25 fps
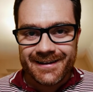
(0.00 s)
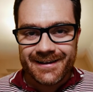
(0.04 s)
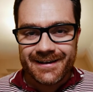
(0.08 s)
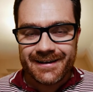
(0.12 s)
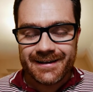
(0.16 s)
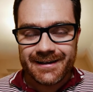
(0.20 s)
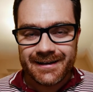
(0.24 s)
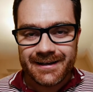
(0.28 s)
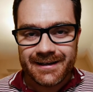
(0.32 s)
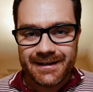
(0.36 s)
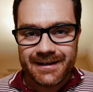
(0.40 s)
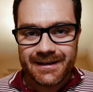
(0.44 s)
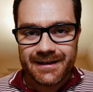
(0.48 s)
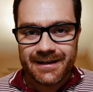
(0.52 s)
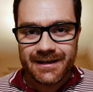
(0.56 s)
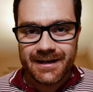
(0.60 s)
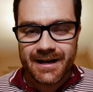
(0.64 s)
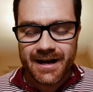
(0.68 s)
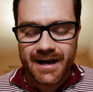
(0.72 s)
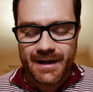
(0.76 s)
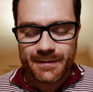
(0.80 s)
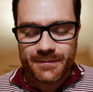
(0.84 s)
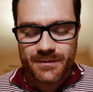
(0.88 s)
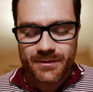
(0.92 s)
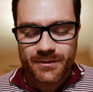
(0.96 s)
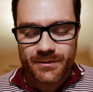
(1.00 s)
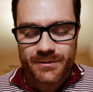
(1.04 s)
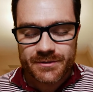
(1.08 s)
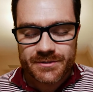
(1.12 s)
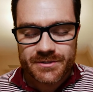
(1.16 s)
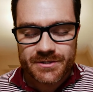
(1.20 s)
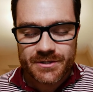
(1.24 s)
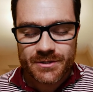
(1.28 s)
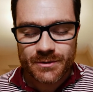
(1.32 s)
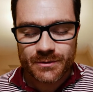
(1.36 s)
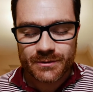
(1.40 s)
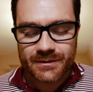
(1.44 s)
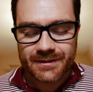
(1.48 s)
I'm going
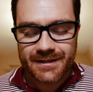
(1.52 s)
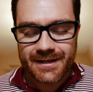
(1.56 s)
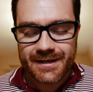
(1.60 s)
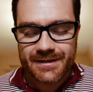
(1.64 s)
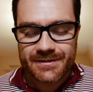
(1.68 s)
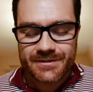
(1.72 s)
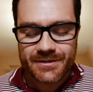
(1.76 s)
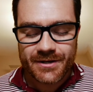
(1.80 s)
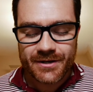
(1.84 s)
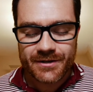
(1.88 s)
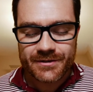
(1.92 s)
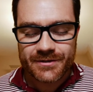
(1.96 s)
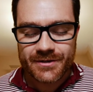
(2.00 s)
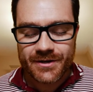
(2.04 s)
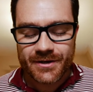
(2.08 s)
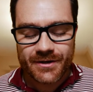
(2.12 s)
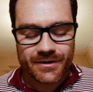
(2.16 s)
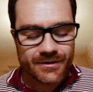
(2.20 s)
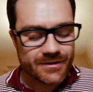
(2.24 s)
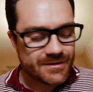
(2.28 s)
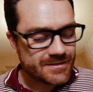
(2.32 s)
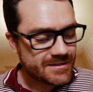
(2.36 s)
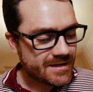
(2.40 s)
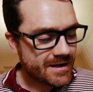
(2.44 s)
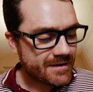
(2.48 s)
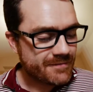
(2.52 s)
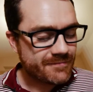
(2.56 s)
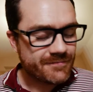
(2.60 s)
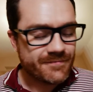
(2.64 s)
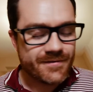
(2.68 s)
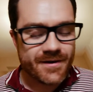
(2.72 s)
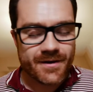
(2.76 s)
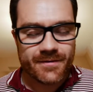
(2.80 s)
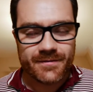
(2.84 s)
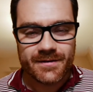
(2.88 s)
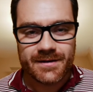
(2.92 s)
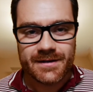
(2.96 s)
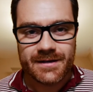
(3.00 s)
to go and lie down now because I am
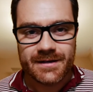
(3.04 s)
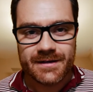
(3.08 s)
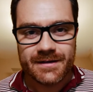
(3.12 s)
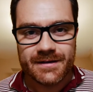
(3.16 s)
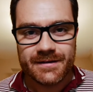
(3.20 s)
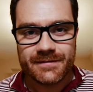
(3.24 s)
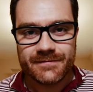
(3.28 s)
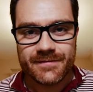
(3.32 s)
very,